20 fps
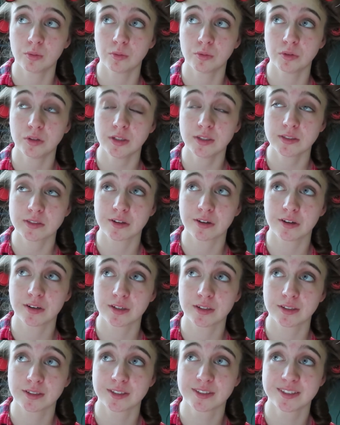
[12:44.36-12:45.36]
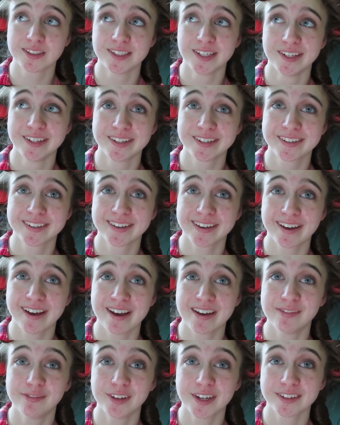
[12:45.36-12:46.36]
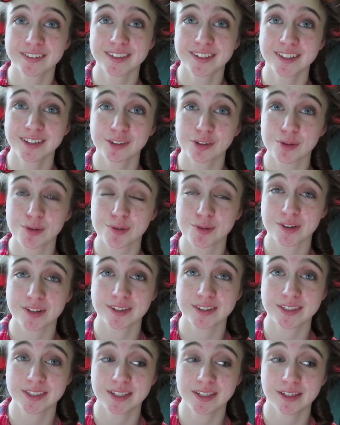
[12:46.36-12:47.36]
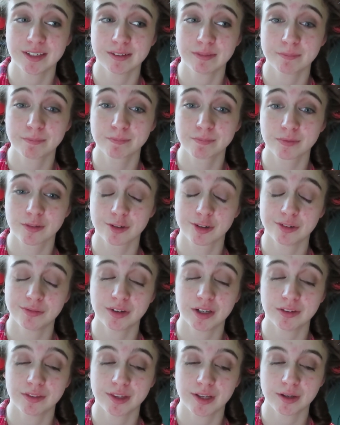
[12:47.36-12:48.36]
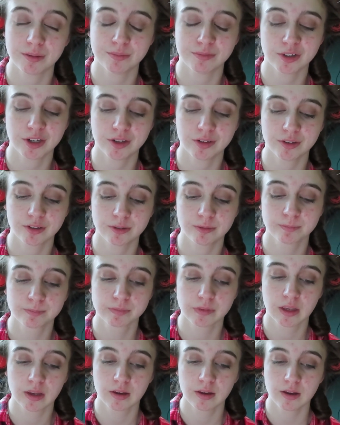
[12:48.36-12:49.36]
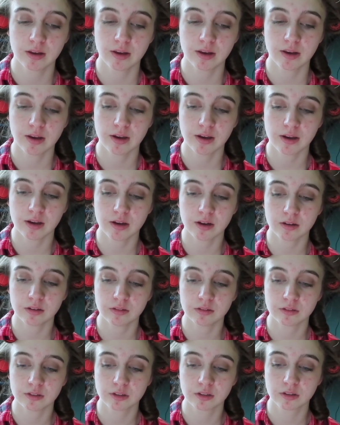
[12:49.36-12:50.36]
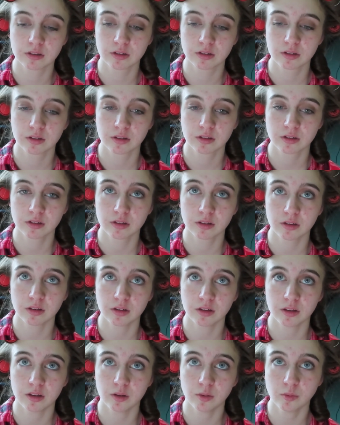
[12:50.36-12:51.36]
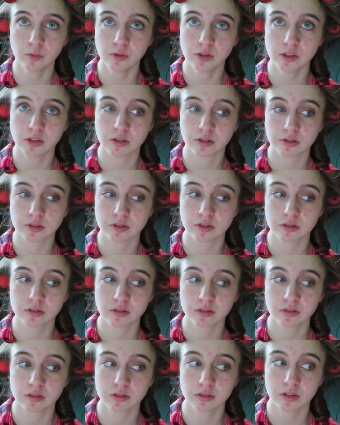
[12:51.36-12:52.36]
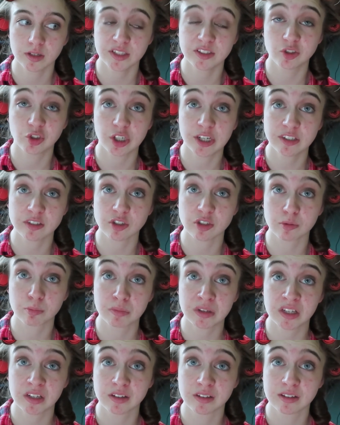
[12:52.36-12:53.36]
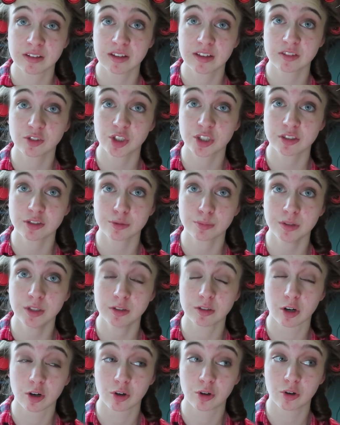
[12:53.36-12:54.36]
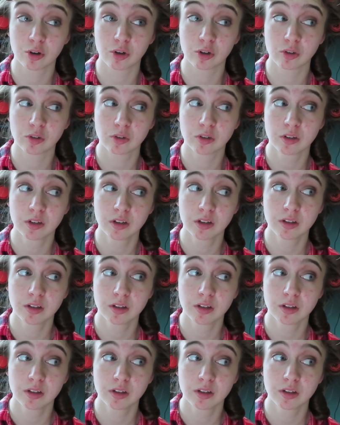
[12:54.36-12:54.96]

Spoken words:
Unis Honest. I found it in quarantine, or I found them rather, and it changed me. It changed me hard.